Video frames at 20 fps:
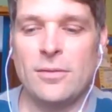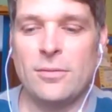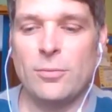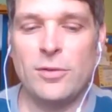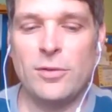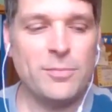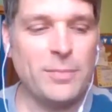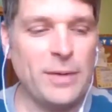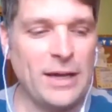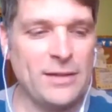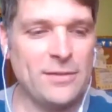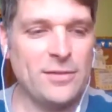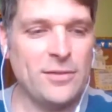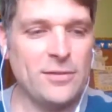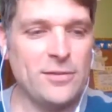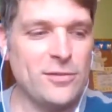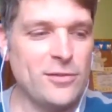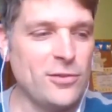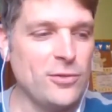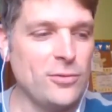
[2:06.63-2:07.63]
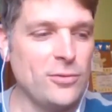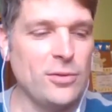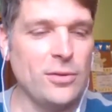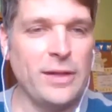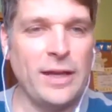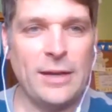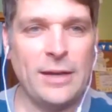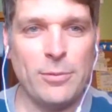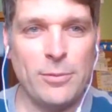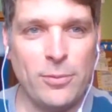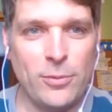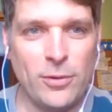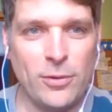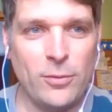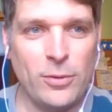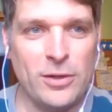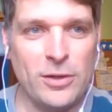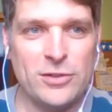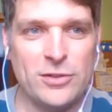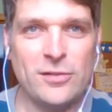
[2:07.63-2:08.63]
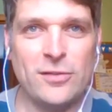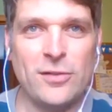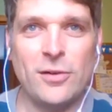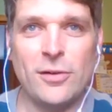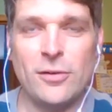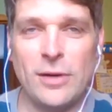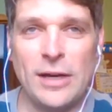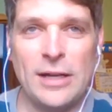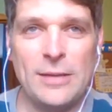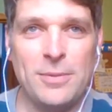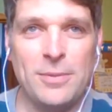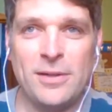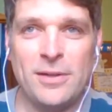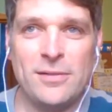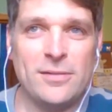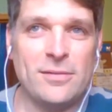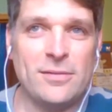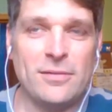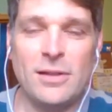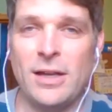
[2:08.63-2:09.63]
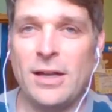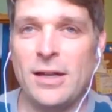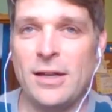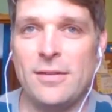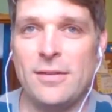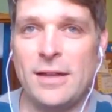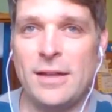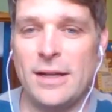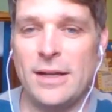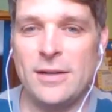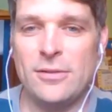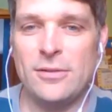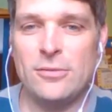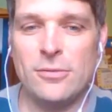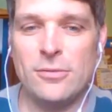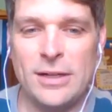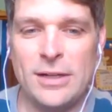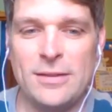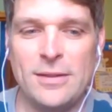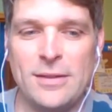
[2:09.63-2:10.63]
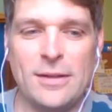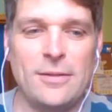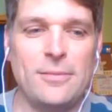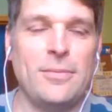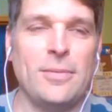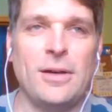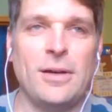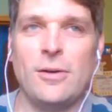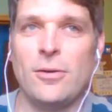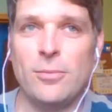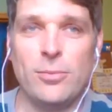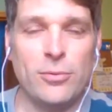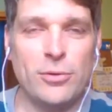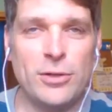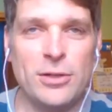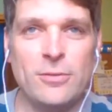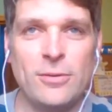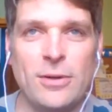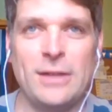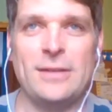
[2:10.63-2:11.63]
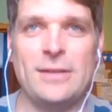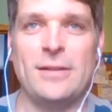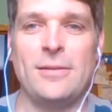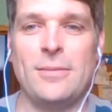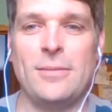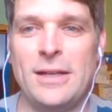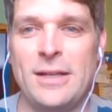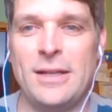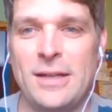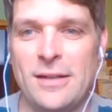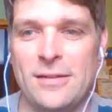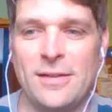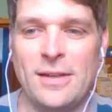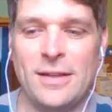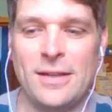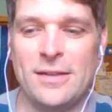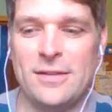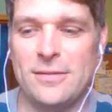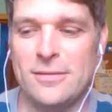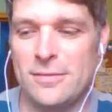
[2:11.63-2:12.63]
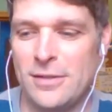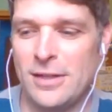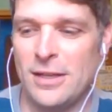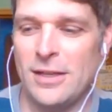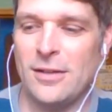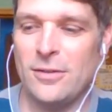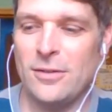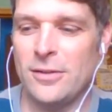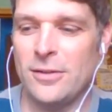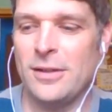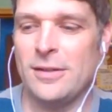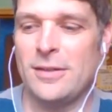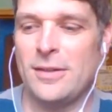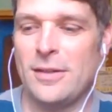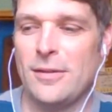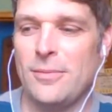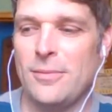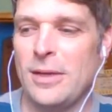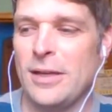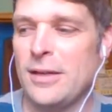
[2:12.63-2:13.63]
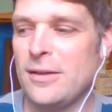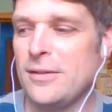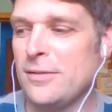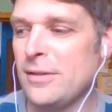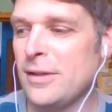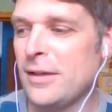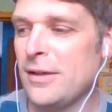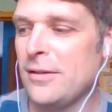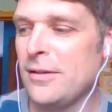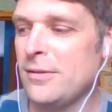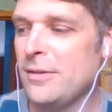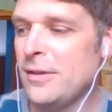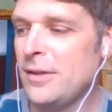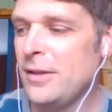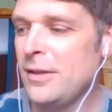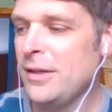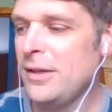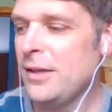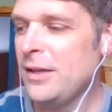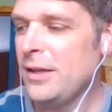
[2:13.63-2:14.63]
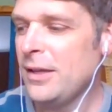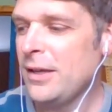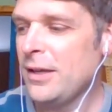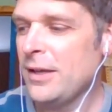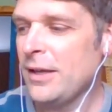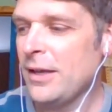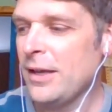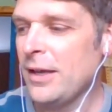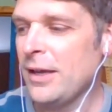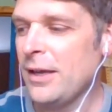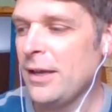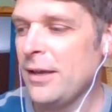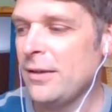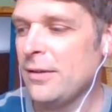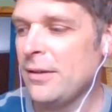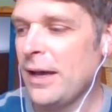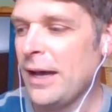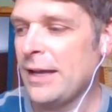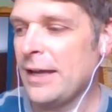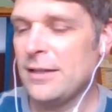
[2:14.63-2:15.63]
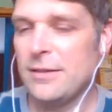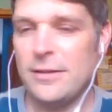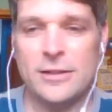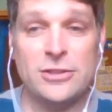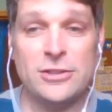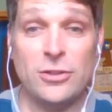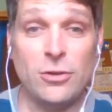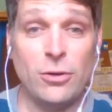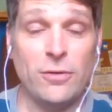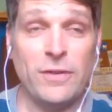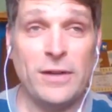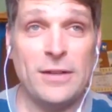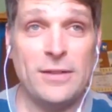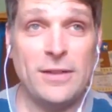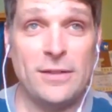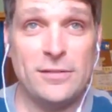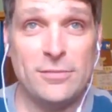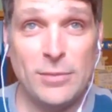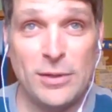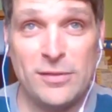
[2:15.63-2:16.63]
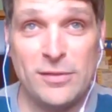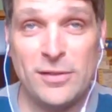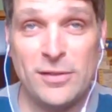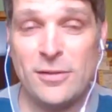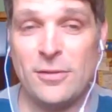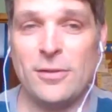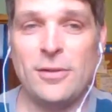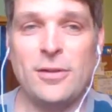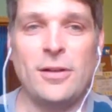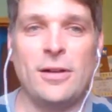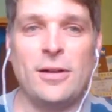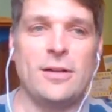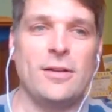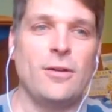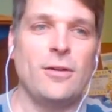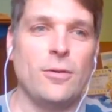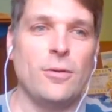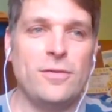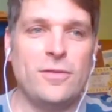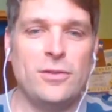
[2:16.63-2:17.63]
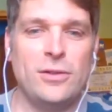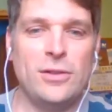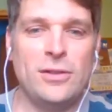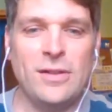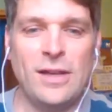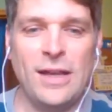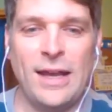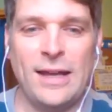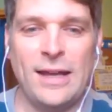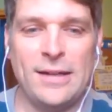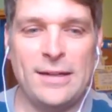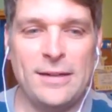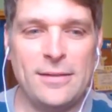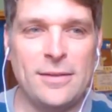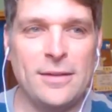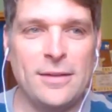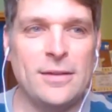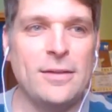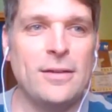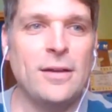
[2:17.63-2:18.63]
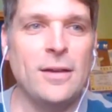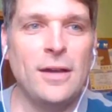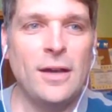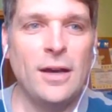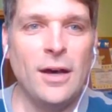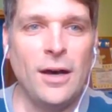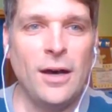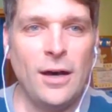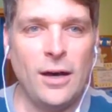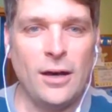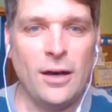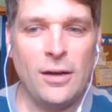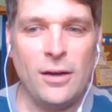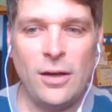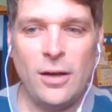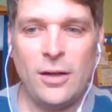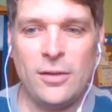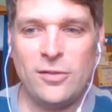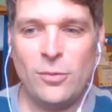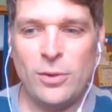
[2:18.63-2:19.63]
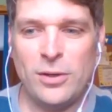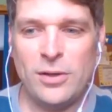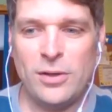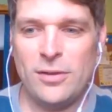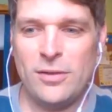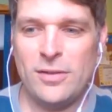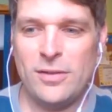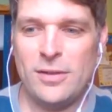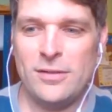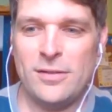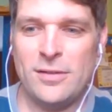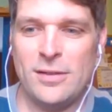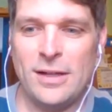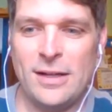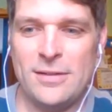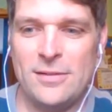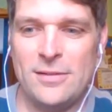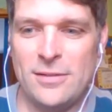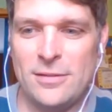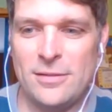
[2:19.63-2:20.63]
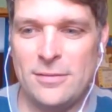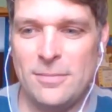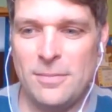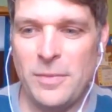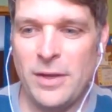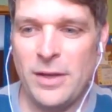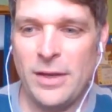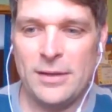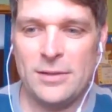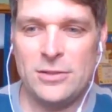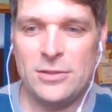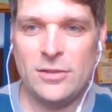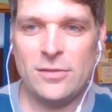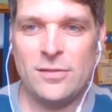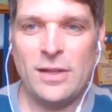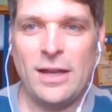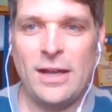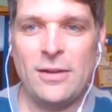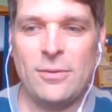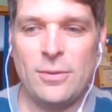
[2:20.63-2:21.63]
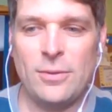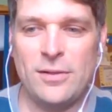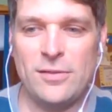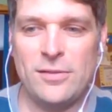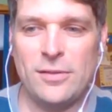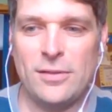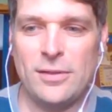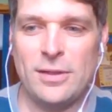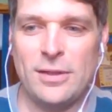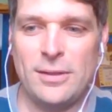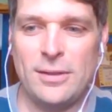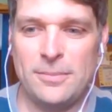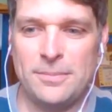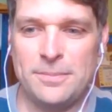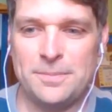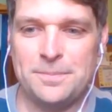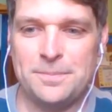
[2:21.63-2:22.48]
Responses to the lab report questions are great because then I can grade them or pre-grade them, I guess. I can take a look at them and I can let you know if anything's missing or if you need to add anything. Also, one of the things that I did just add recently,